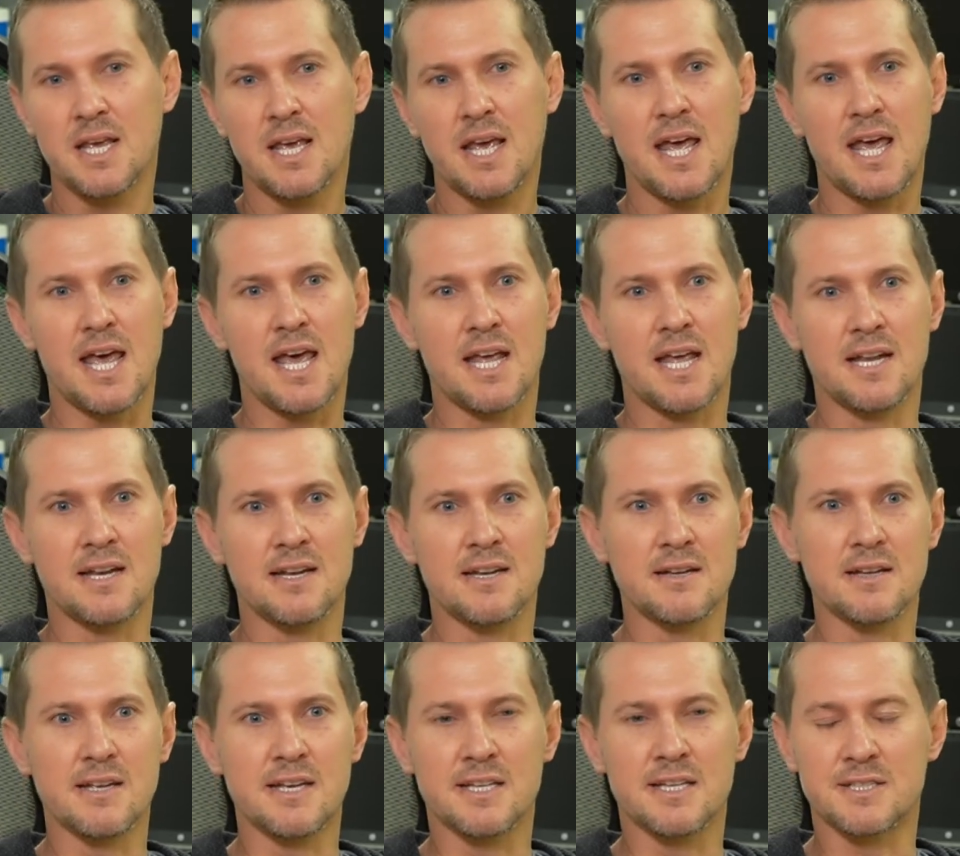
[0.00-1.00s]
And
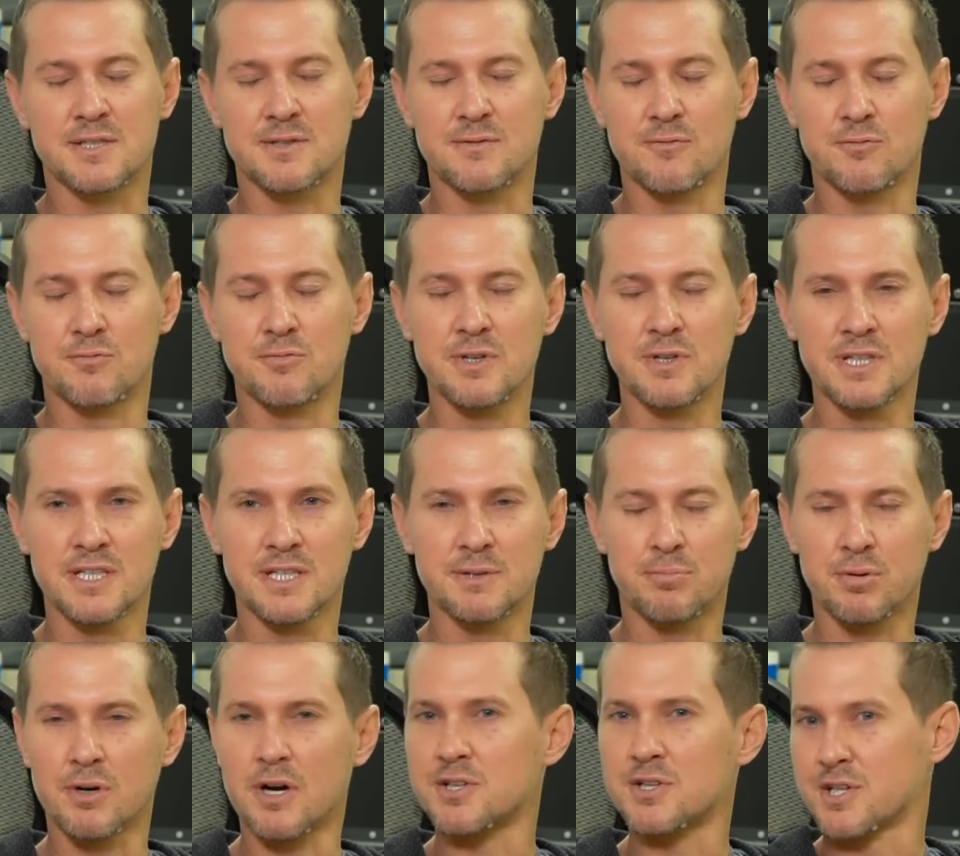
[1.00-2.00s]
it's really
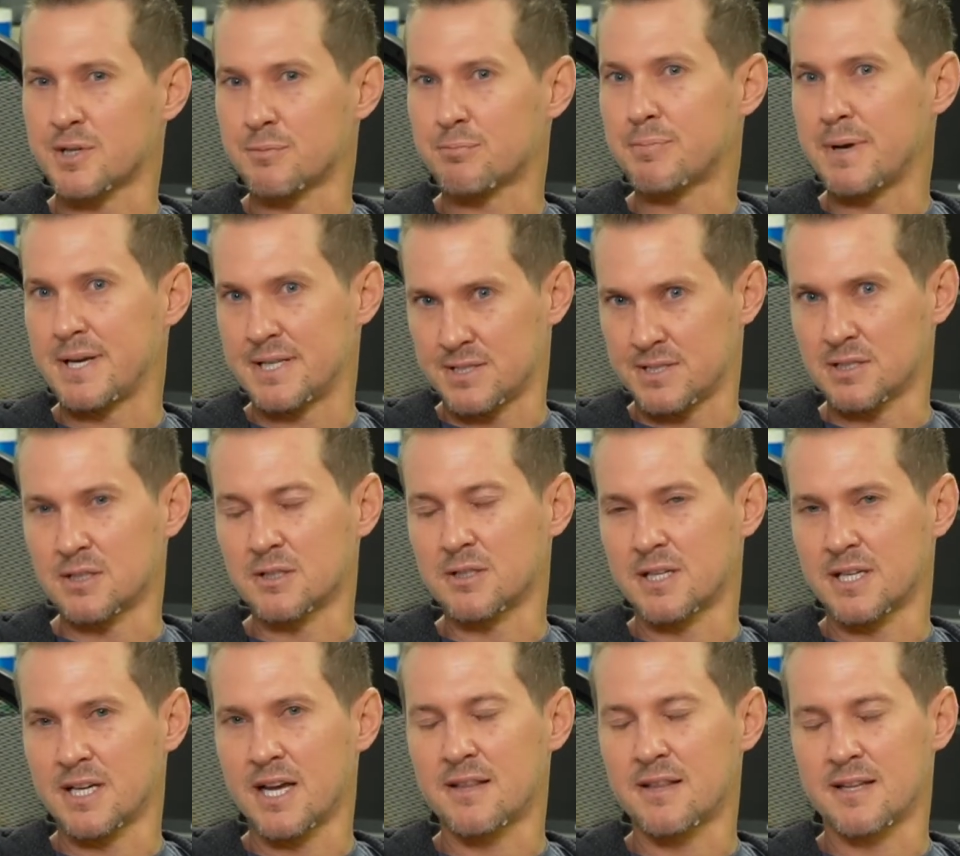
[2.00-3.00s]
project-based
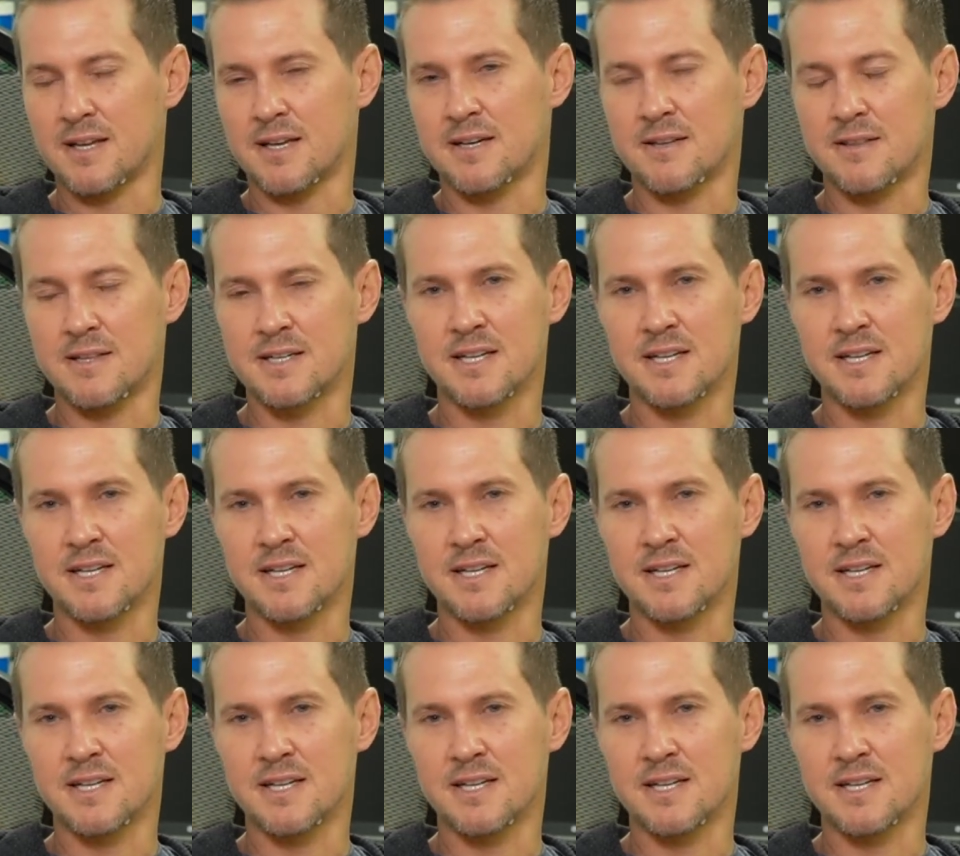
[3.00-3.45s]
learning at the end of the